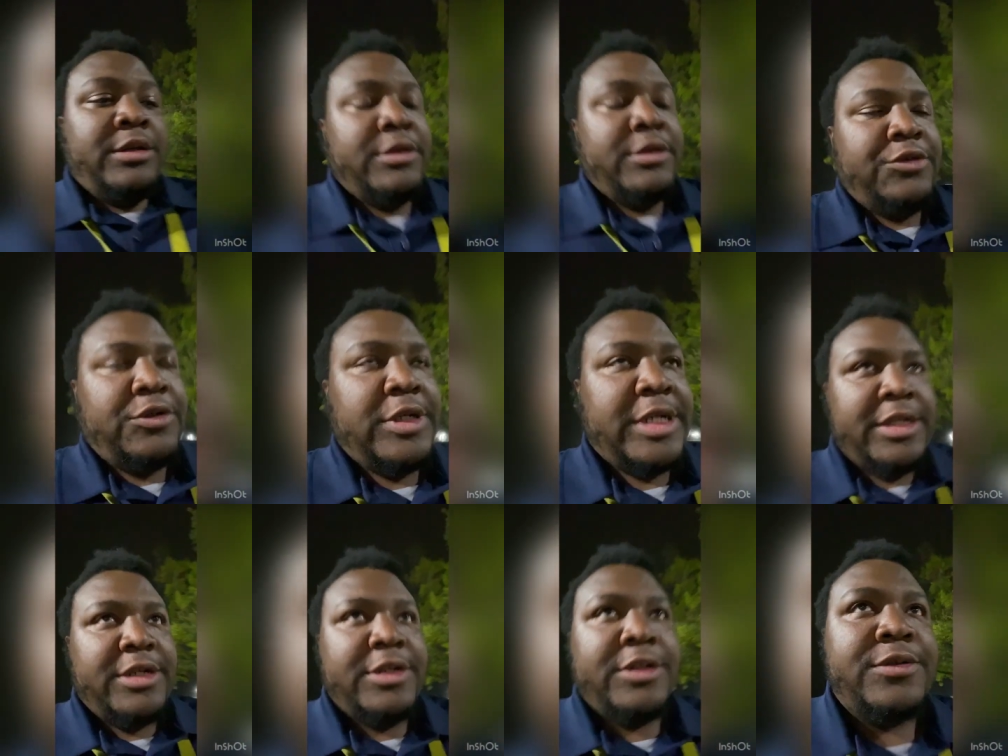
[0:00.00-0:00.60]
try
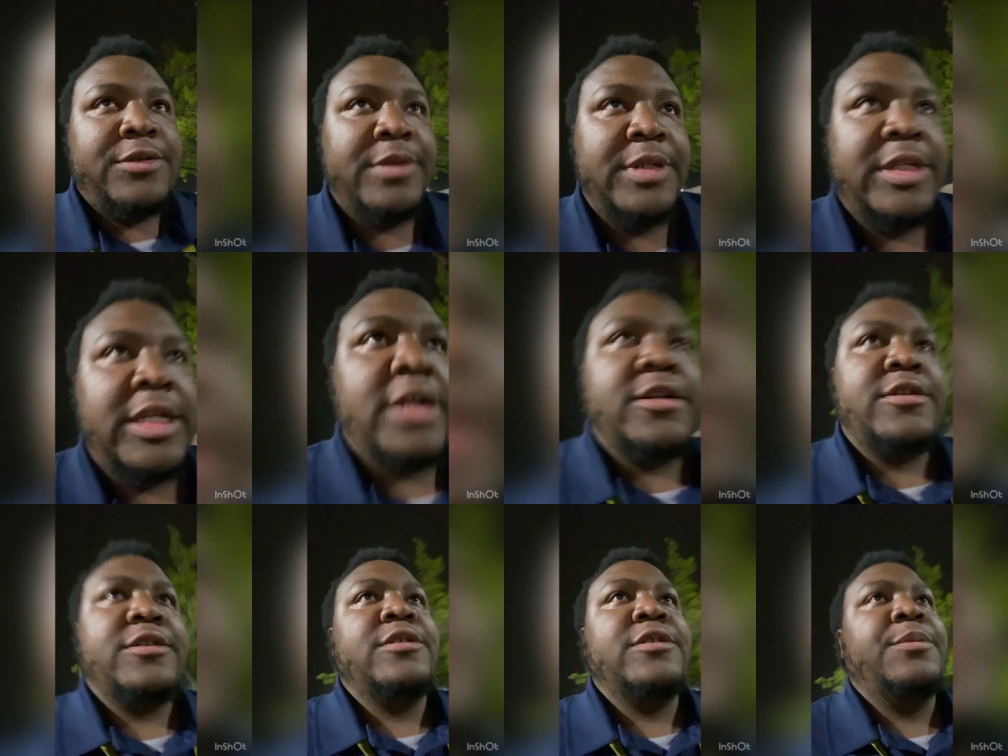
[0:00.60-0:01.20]
to go to a
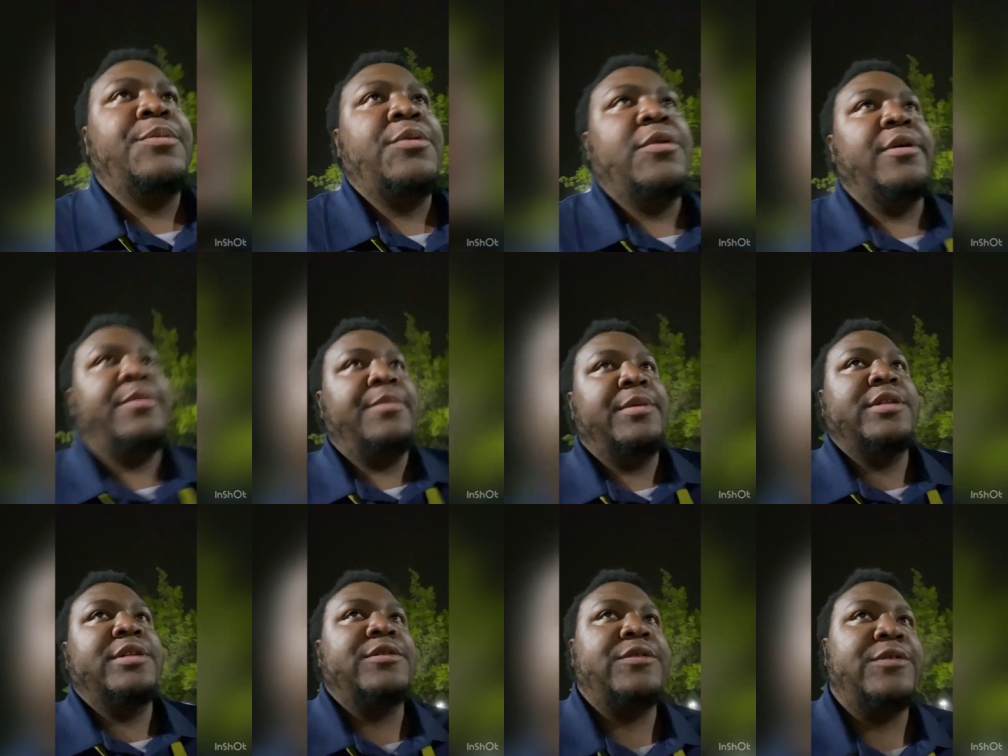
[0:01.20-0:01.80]
doctor's
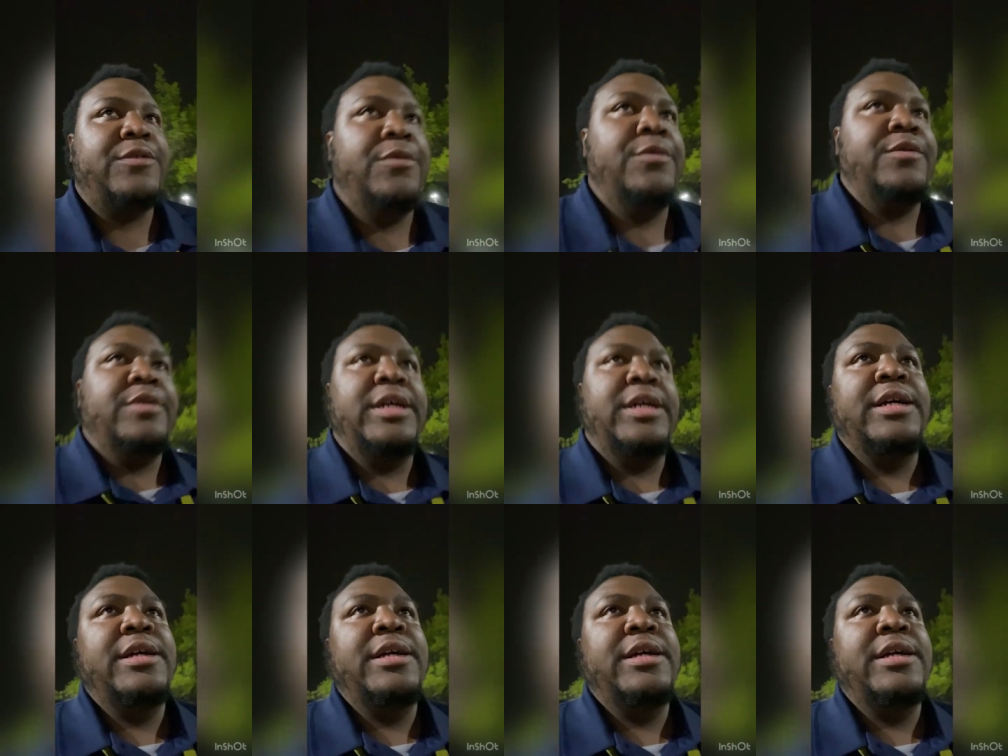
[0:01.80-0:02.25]
appointment to,